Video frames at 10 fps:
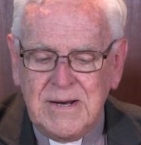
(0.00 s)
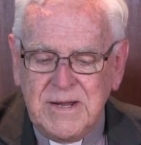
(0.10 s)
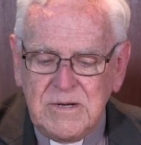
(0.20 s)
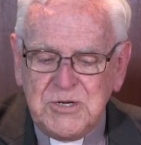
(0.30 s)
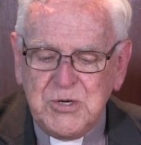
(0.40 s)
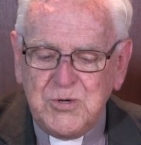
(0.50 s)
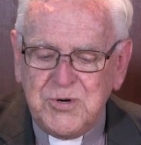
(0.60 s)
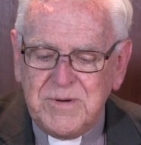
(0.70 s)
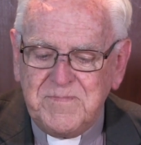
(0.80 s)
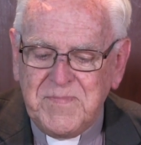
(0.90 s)
Little
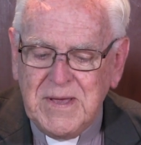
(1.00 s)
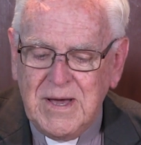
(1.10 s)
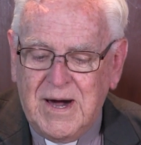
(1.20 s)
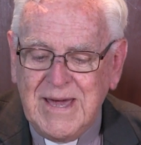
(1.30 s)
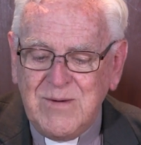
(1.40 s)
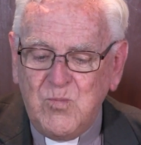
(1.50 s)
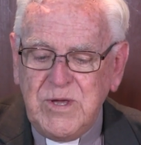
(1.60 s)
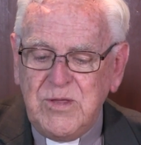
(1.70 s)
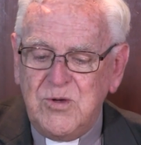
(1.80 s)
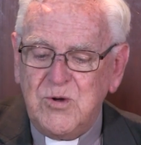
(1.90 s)
children, I am
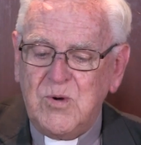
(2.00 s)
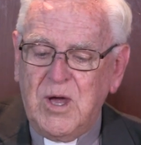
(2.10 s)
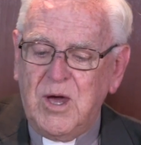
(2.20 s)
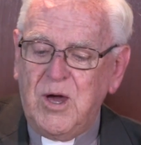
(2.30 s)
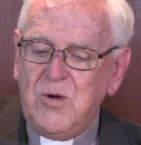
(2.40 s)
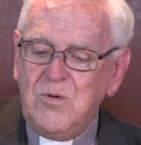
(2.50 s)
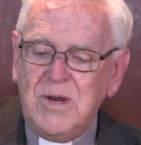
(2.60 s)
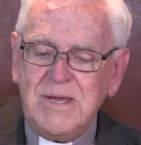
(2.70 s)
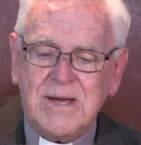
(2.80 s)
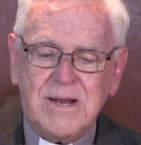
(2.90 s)
with you
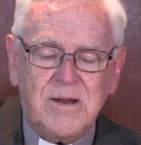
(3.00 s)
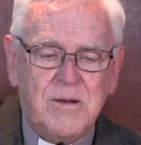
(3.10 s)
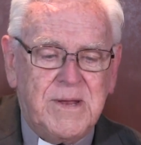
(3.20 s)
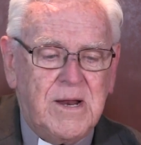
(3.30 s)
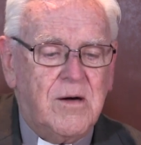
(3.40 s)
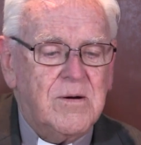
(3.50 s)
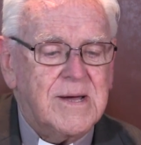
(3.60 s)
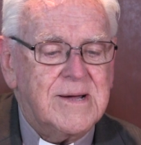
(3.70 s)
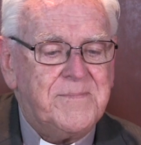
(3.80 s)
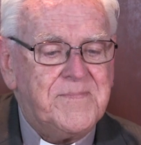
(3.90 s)
only a little bit
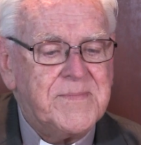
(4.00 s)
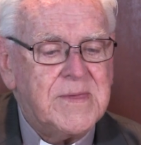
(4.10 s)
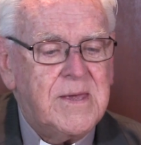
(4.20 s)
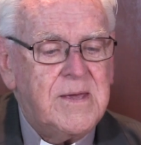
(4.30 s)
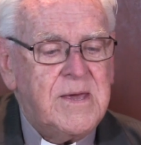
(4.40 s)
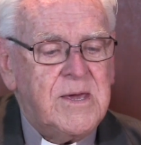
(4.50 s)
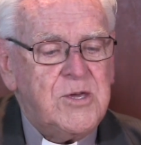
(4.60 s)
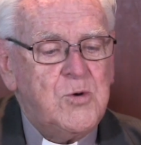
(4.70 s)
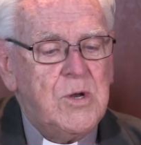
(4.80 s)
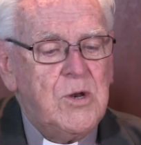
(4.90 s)
longer.
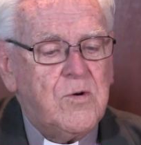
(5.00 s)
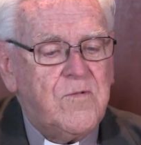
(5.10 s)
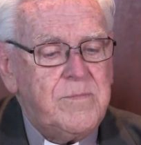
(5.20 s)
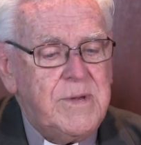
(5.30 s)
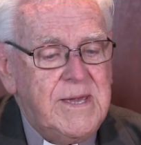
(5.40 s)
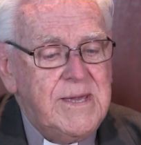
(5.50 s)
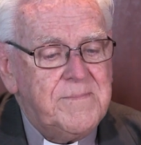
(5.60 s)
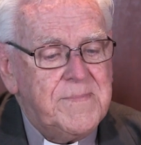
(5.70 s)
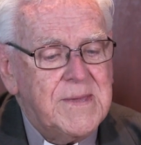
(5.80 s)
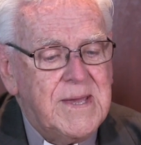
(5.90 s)
You will look for me,
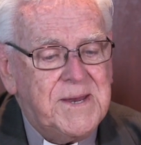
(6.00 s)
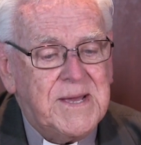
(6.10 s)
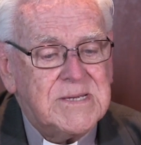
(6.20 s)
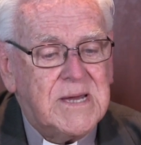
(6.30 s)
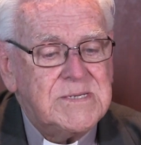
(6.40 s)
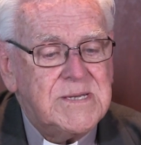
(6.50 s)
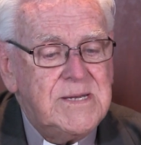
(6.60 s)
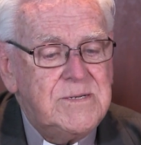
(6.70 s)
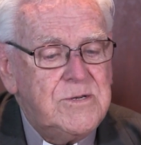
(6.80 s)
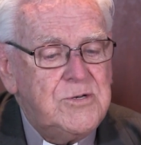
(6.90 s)
and as I
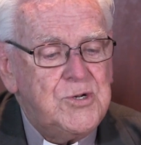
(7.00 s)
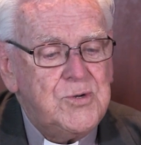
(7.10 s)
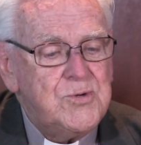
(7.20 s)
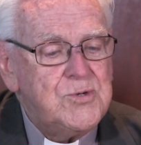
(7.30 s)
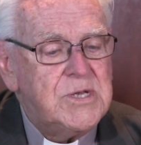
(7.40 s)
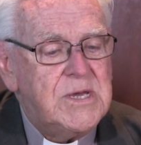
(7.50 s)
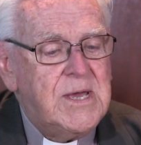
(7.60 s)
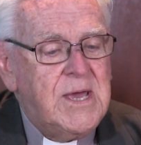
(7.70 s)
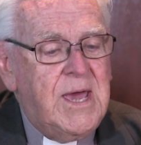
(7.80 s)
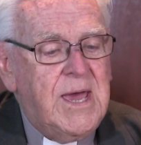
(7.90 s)
said to the Jews,
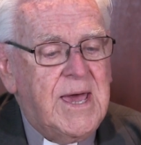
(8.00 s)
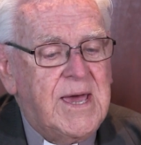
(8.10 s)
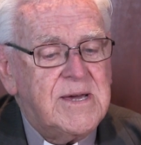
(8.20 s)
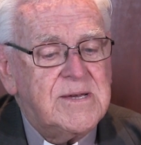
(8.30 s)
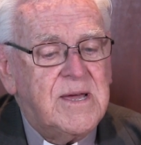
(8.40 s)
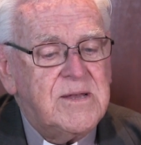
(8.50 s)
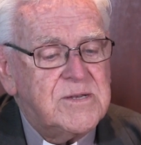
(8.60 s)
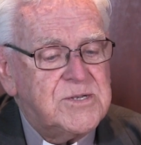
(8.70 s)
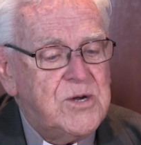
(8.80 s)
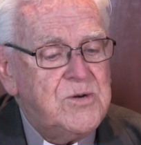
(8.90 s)

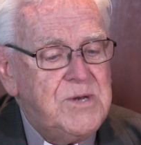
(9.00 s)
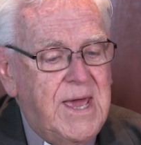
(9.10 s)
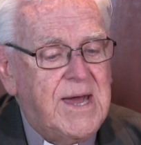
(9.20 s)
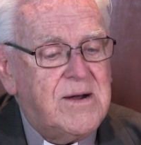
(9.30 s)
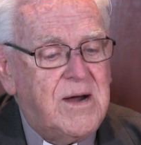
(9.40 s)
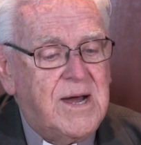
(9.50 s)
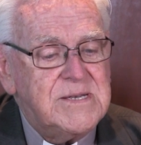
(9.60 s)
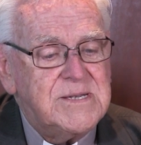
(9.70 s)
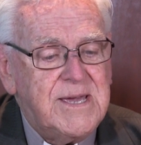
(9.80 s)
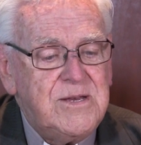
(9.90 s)
so now I
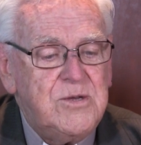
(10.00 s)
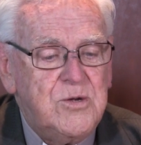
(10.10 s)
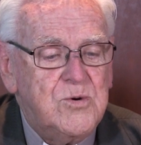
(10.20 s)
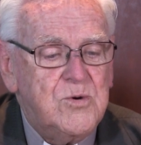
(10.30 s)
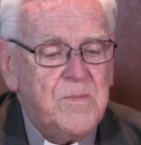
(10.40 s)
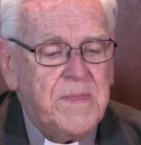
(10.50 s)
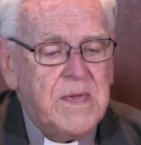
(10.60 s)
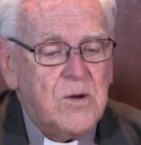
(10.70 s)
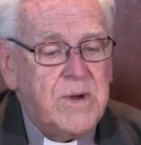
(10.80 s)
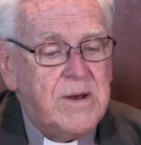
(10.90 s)
say to you,
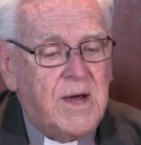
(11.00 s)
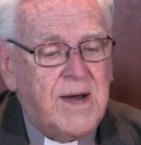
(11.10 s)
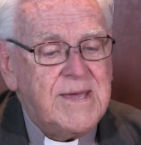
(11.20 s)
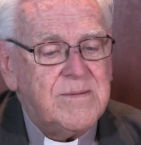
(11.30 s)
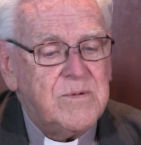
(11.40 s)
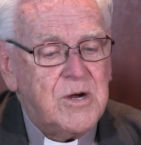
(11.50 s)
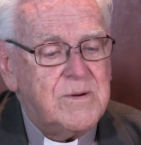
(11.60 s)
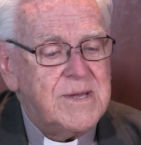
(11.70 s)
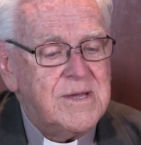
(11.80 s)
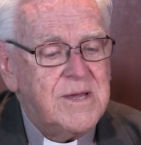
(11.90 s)
where I am
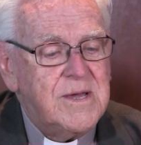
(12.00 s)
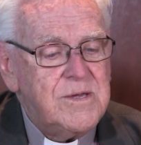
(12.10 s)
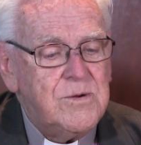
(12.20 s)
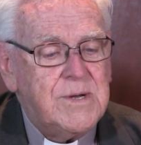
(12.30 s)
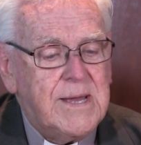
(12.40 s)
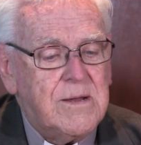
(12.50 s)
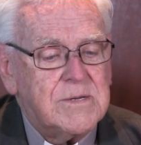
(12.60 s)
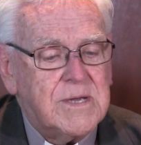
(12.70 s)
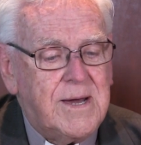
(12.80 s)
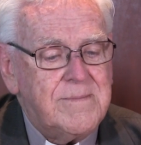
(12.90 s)
going, you
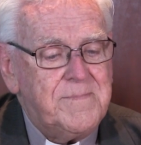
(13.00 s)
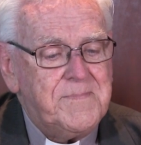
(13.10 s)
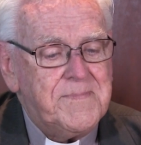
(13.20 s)
cannot come.